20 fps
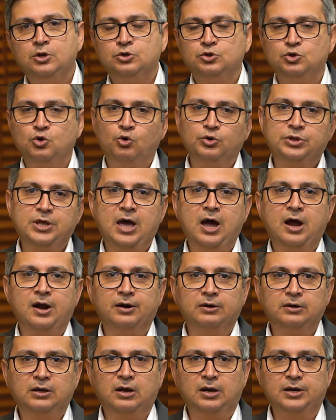though they
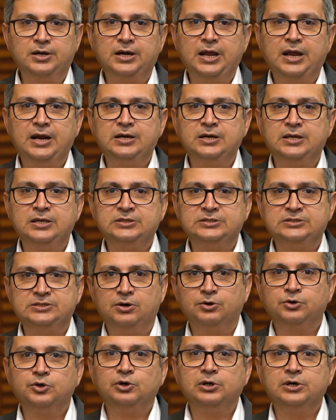are contained in
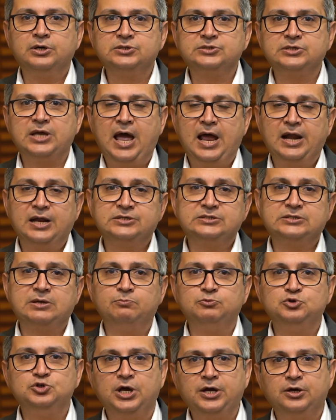circulars and are
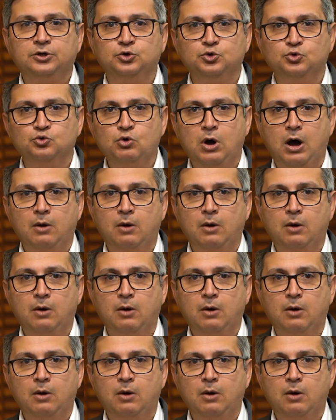subject to